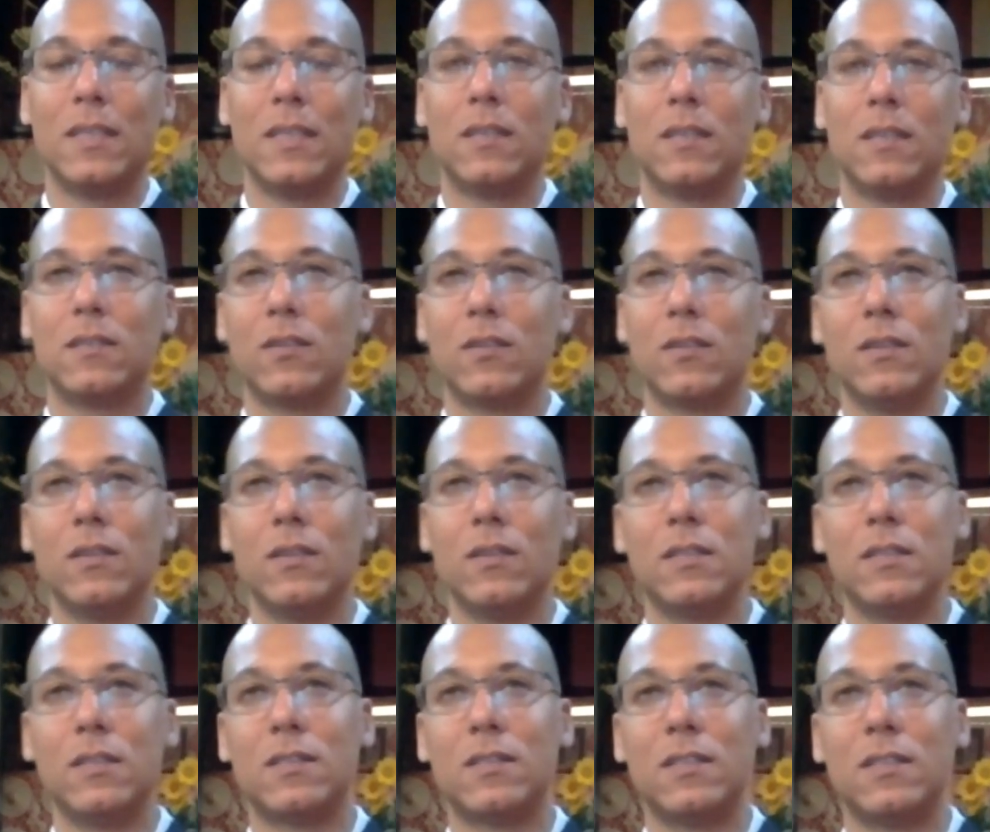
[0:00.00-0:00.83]
So
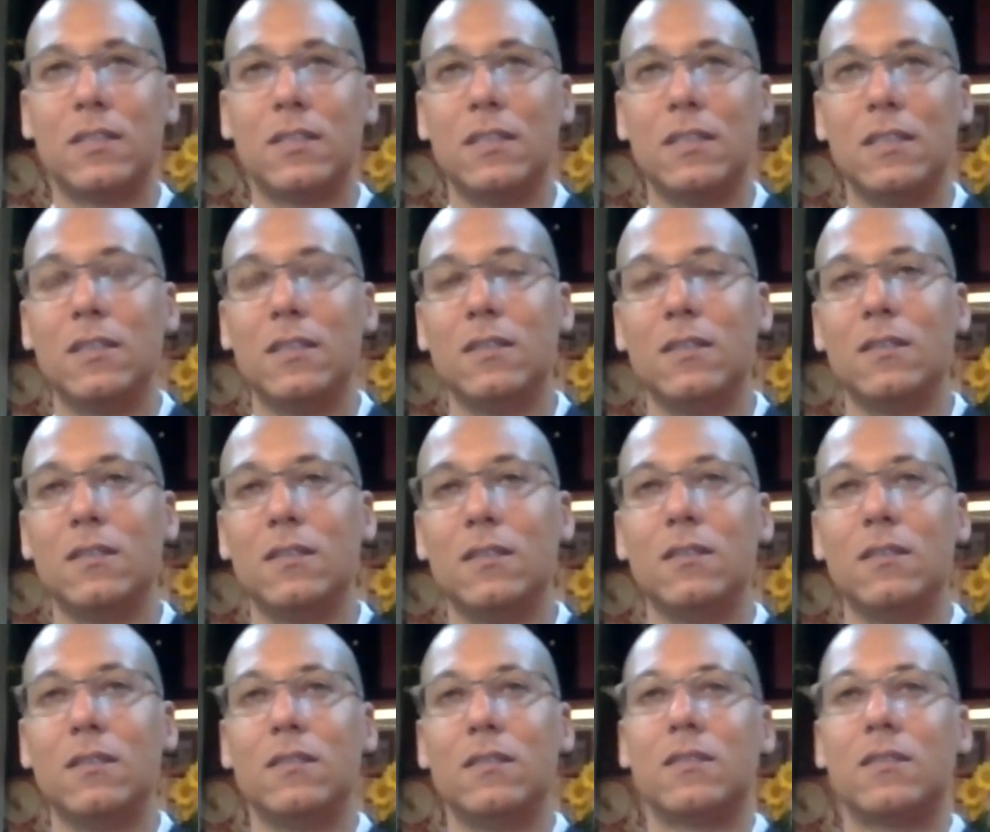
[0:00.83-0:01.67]
this
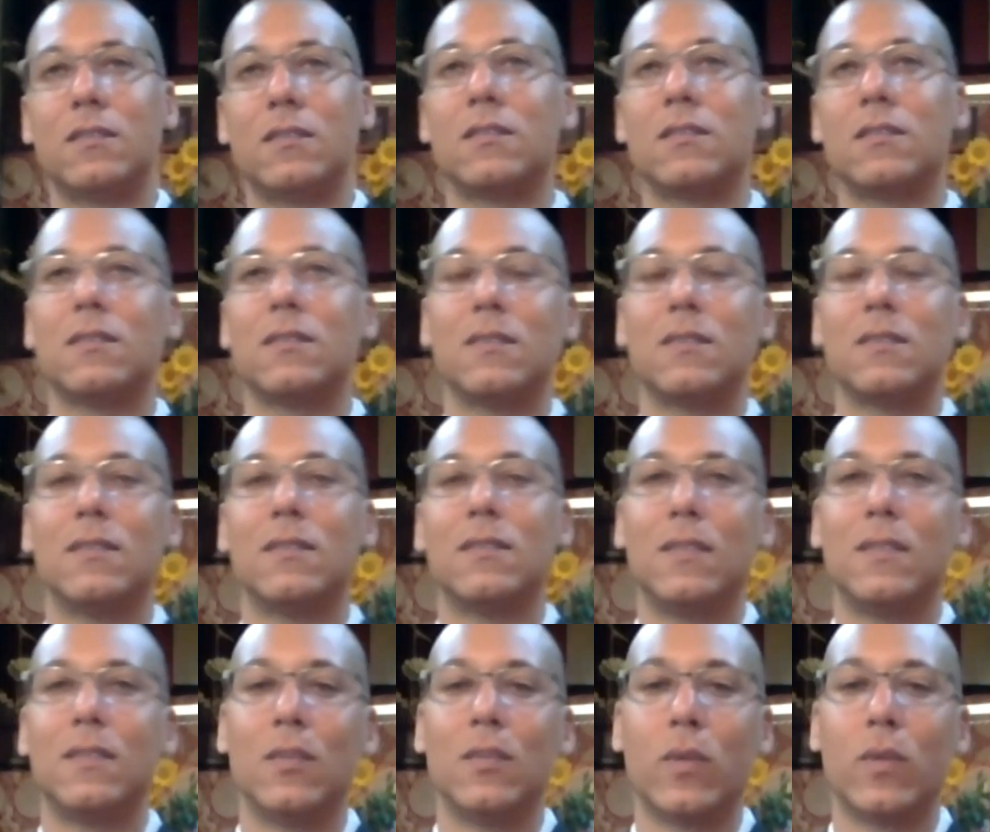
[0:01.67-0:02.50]
is
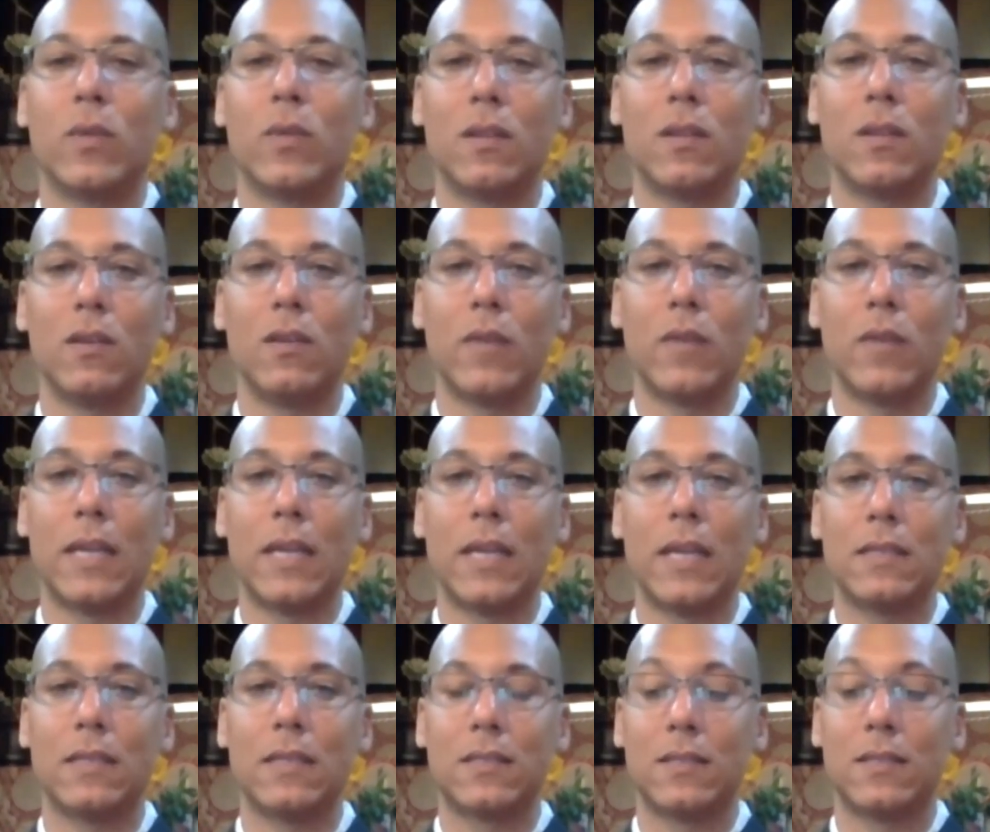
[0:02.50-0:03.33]
one of the
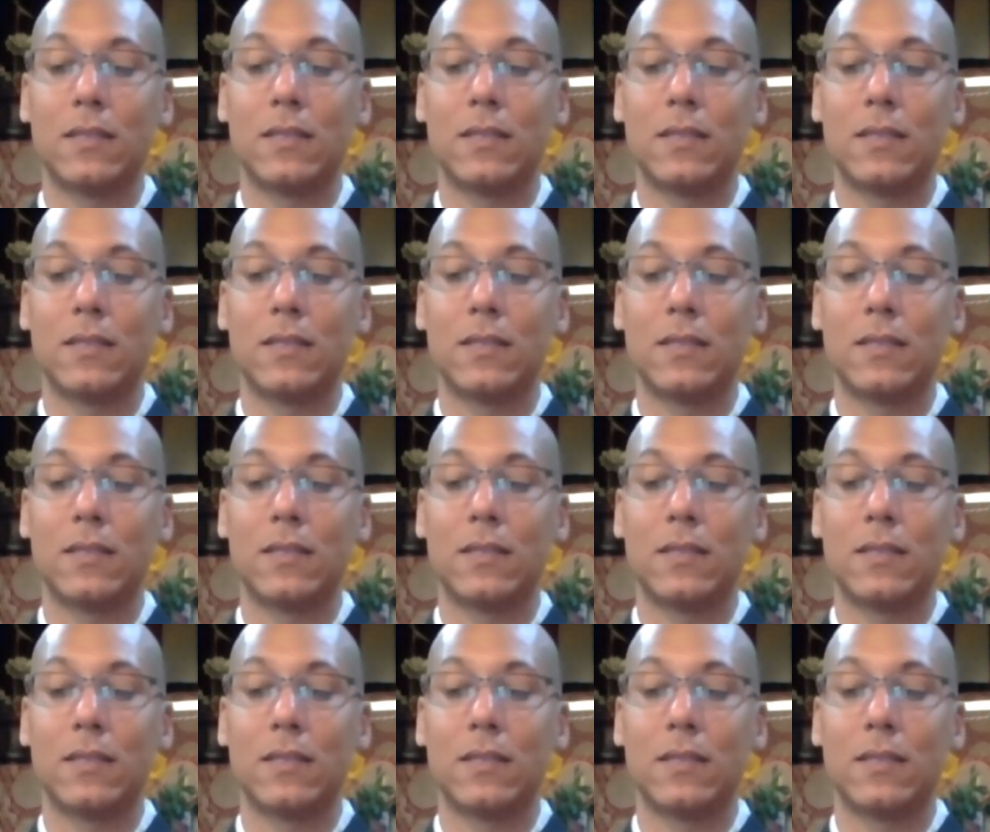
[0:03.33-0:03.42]
great